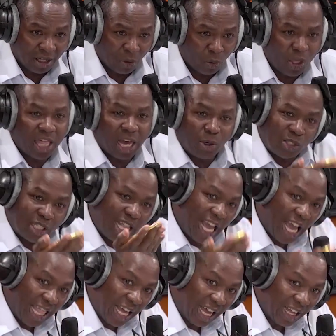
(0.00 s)
Without the
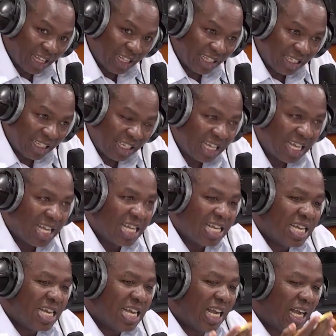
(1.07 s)
other.
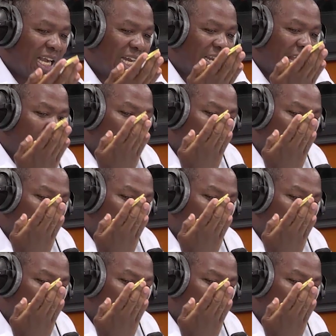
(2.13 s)
Now,